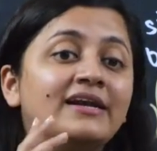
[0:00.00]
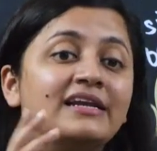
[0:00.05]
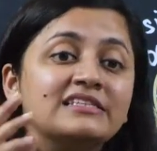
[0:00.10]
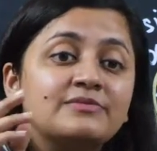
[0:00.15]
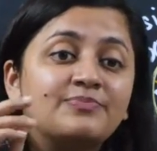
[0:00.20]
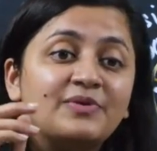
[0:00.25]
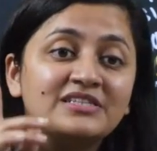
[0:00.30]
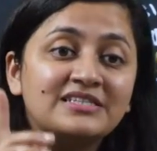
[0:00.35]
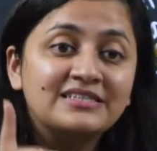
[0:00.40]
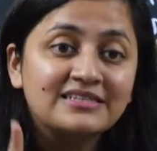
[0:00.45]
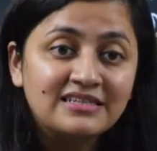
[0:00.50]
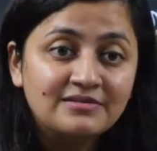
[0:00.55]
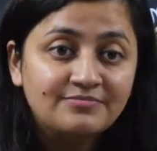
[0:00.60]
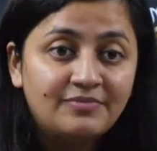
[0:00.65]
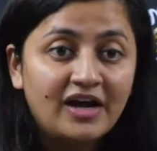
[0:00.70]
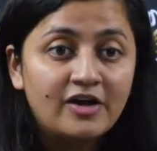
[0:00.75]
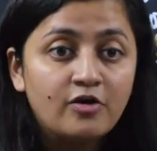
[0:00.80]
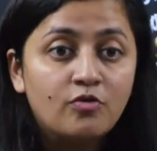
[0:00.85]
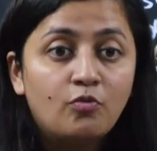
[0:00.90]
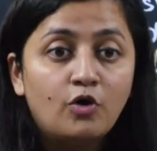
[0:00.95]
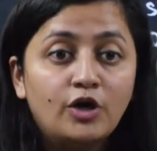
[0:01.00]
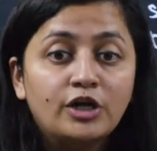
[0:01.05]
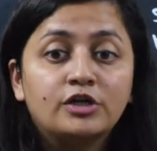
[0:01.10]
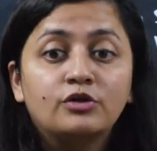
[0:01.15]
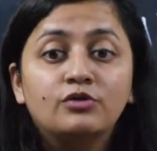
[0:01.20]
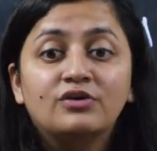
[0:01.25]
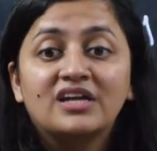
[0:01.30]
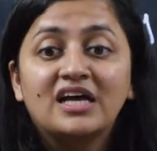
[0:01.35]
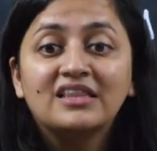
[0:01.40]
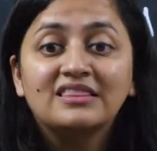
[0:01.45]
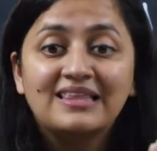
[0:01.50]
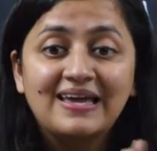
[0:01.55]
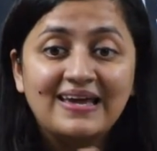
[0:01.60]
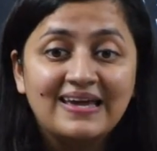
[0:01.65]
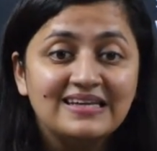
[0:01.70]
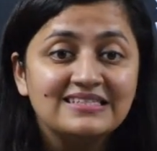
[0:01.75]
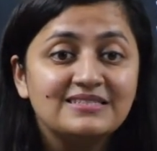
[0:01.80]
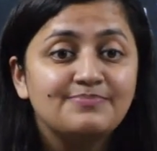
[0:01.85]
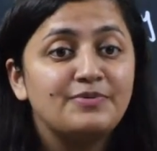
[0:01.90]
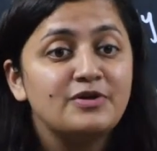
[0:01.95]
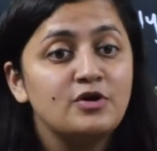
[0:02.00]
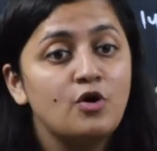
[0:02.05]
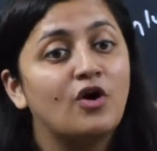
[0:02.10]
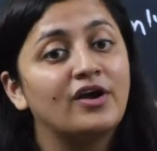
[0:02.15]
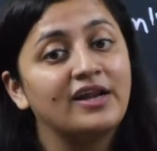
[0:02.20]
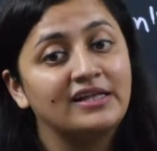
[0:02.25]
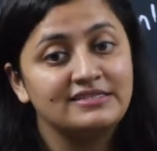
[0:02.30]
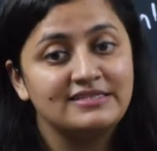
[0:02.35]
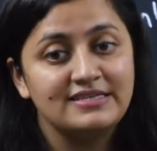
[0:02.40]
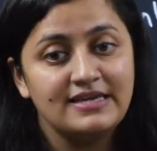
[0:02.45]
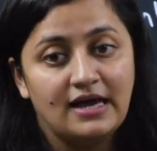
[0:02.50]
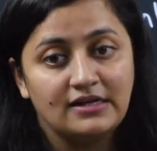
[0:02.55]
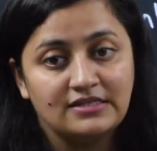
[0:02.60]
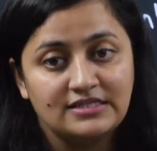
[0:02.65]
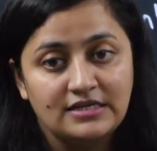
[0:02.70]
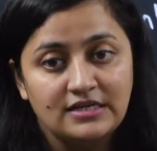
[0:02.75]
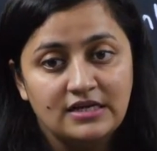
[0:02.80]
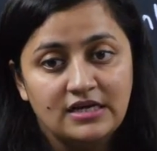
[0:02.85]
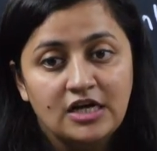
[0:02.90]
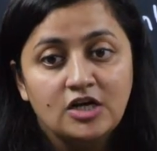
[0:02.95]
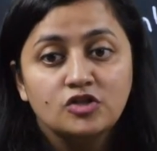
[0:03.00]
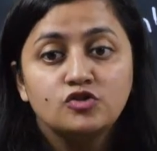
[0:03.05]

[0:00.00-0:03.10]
it is present in biomolecule. Nothing is beyond NCERT.